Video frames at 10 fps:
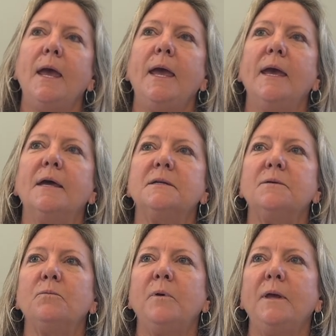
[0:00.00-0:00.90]

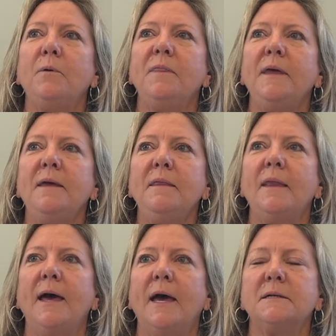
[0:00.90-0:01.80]
And within
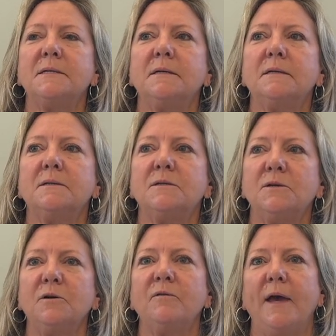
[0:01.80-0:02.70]
that
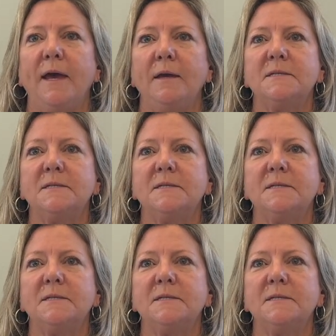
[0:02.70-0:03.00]
survey,